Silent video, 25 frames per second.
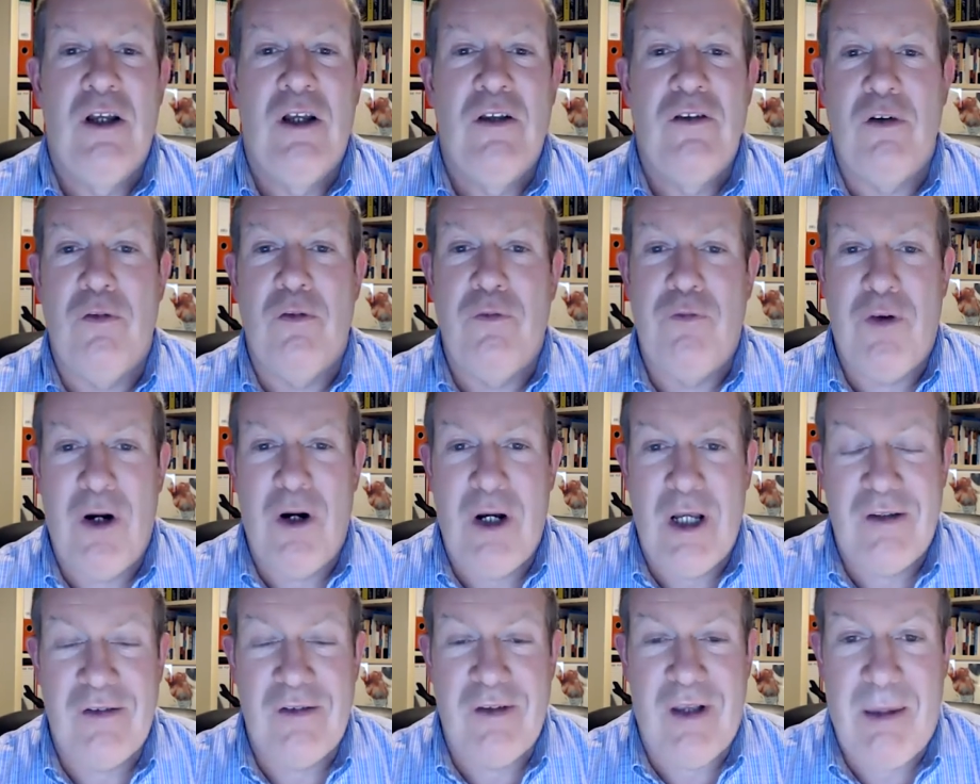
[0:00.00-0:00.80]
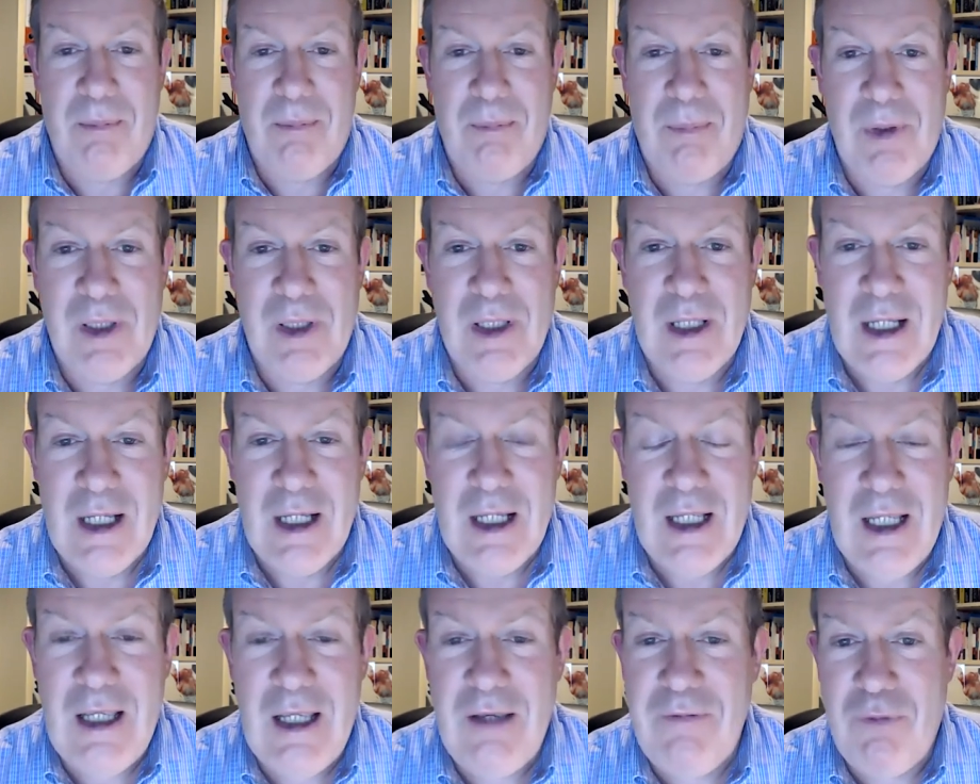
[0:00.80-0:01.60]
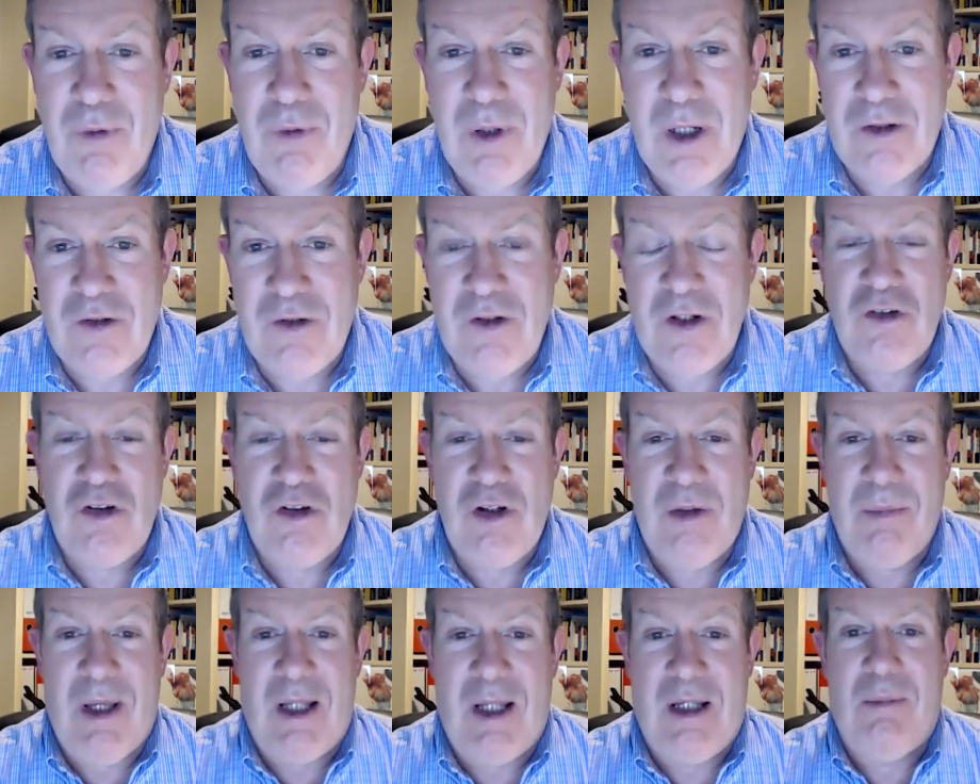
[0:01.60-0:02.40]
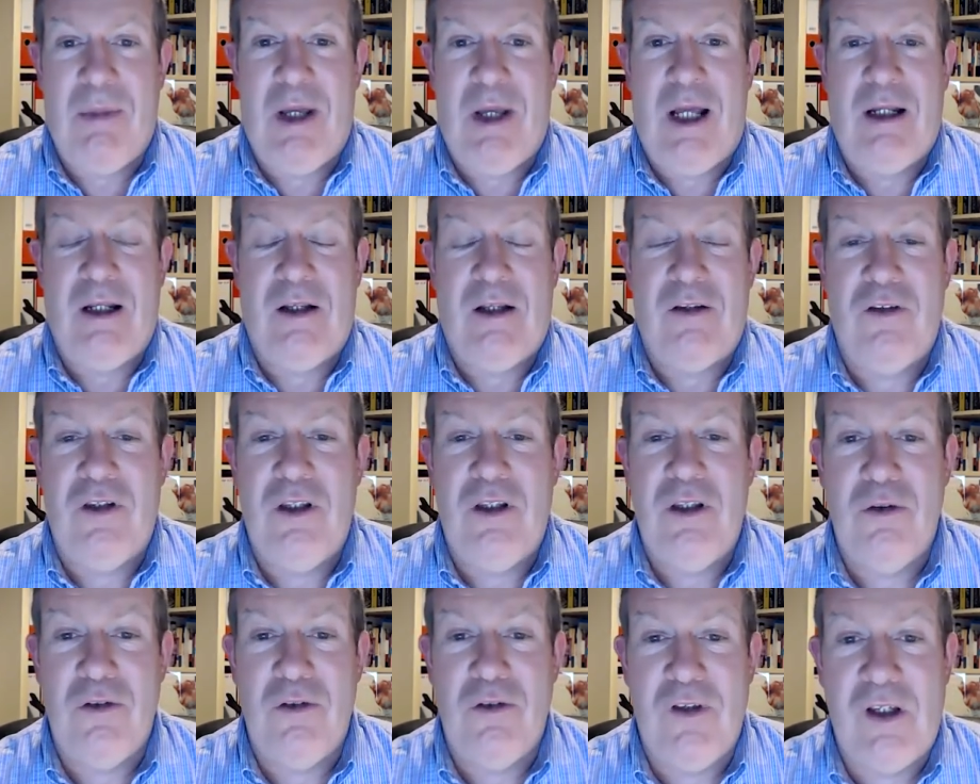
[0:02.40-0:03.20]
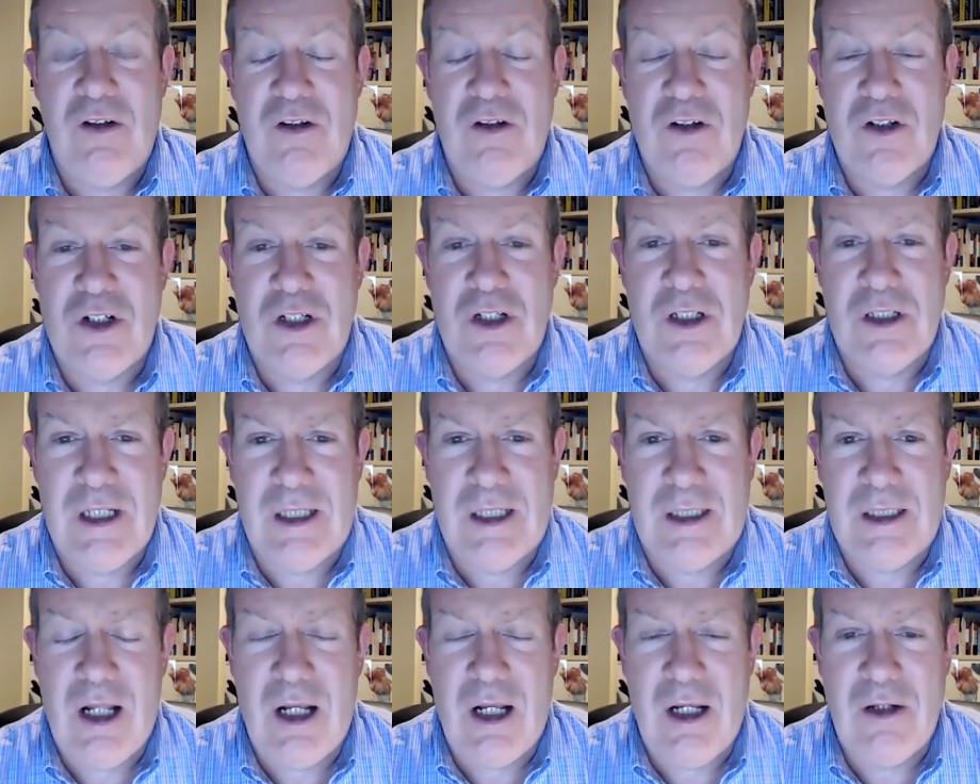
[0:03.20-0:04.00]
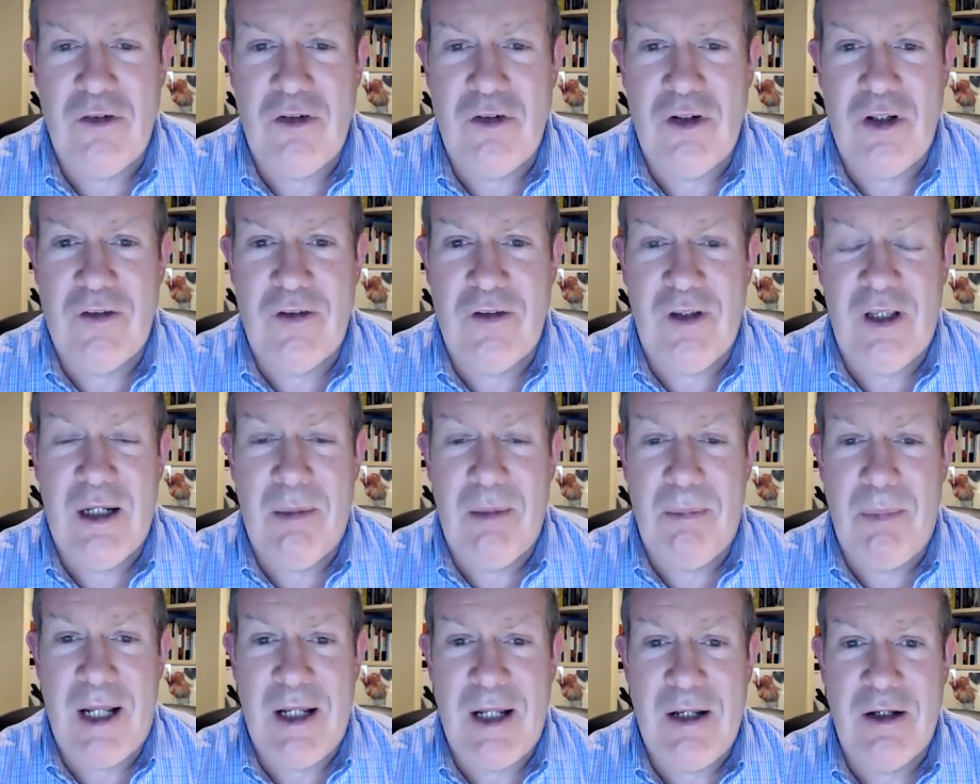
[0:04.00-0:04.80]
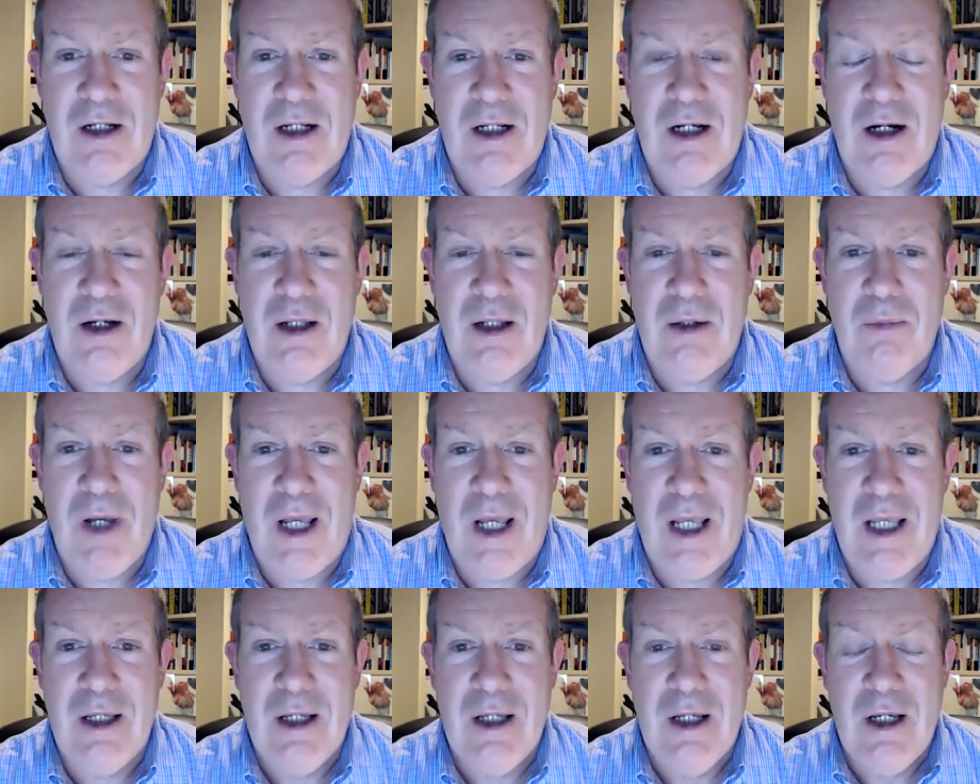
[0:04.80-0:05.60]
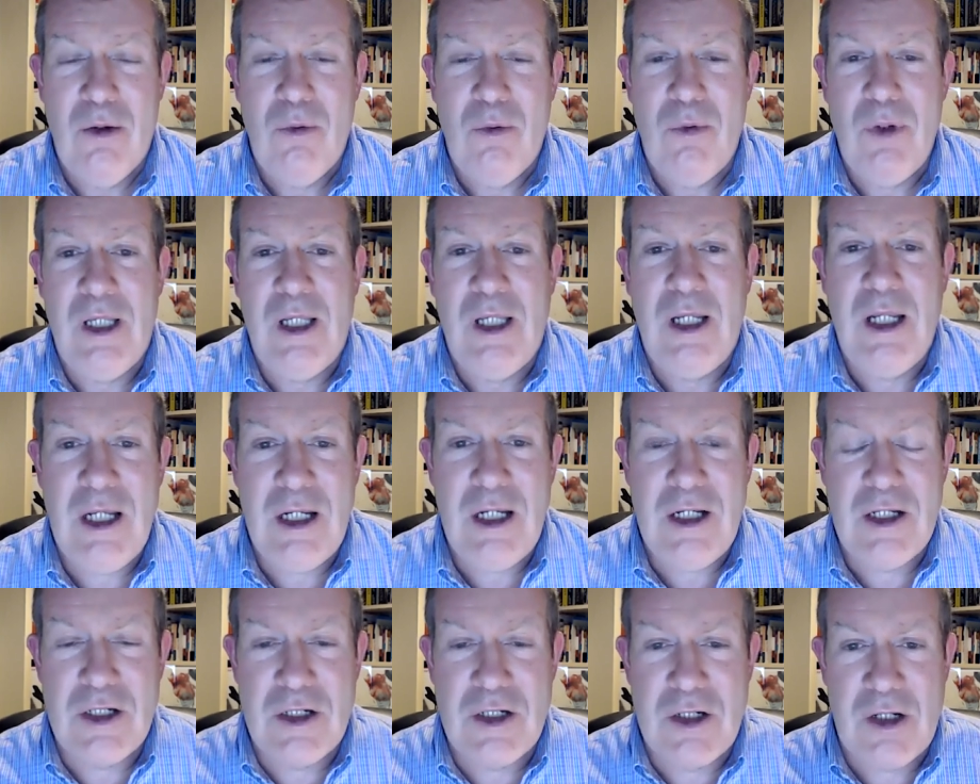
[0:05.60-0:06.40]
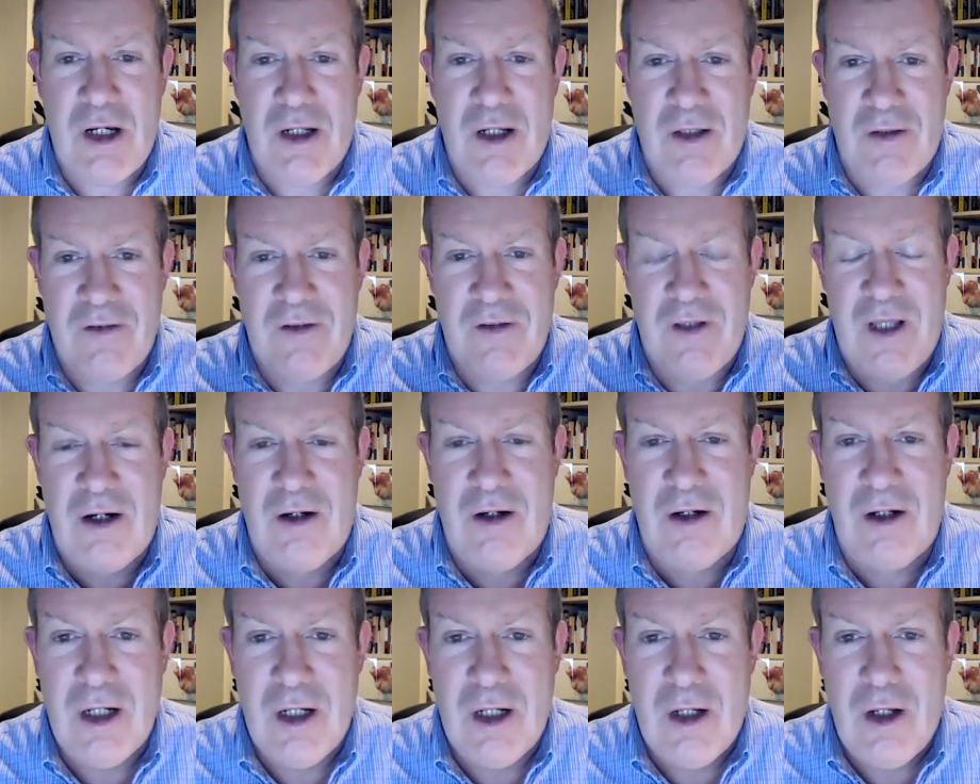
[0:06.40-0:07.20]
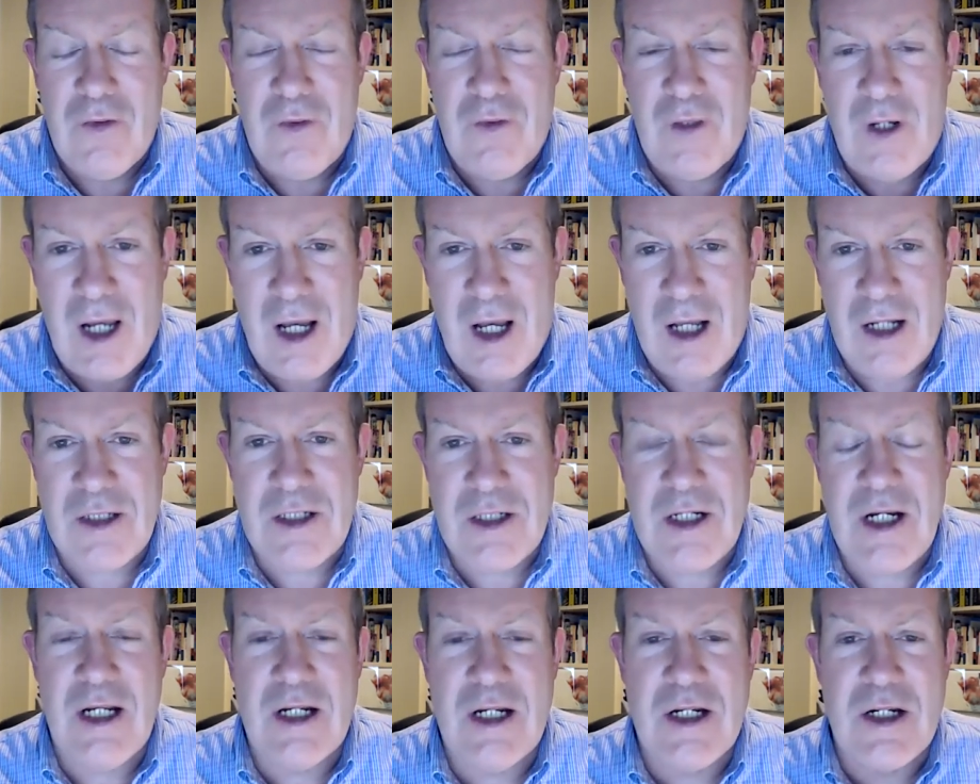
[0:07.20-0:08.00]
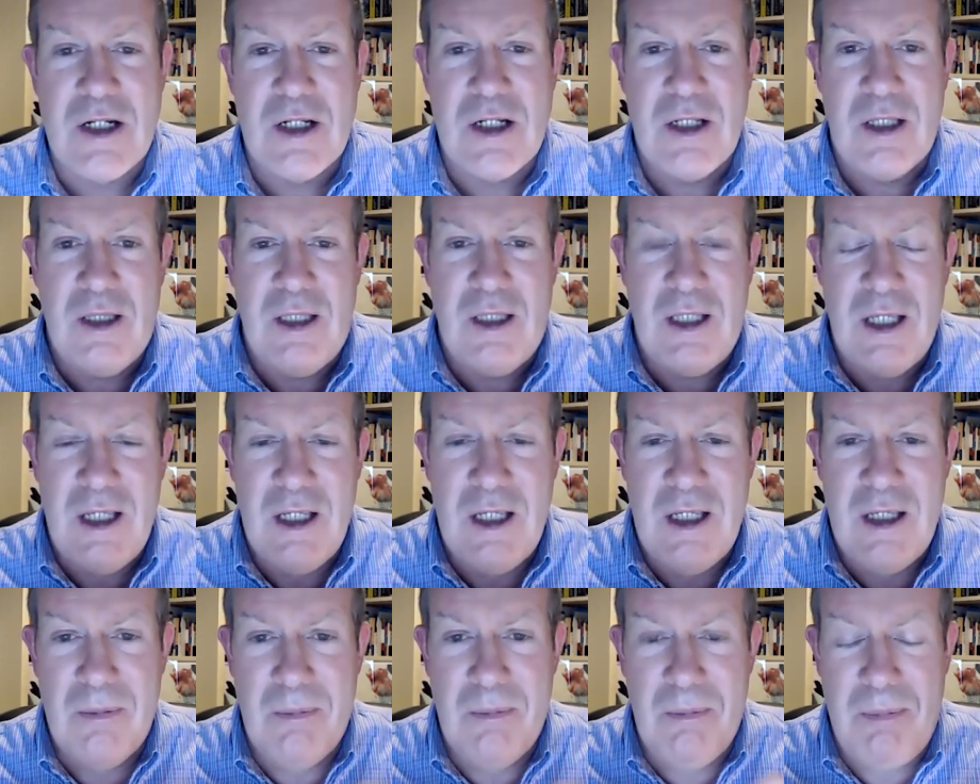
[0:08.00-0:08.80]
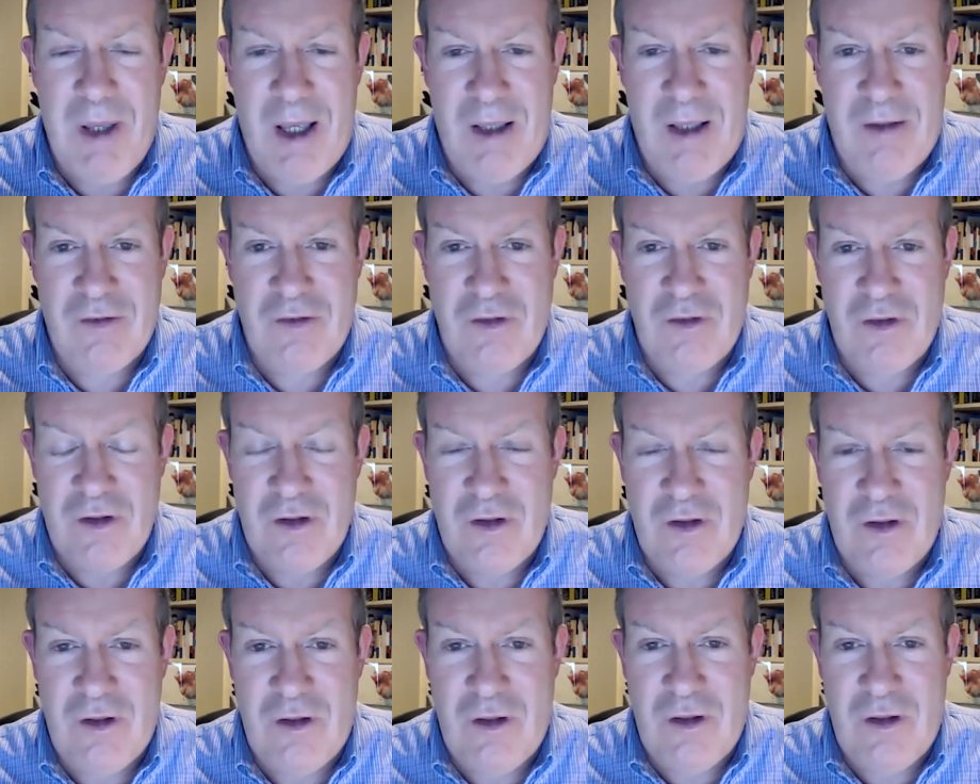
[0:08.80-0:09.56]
So for example, if we are teaching mathematics using digital technologies in a blended learning way, we need to consider the content, the best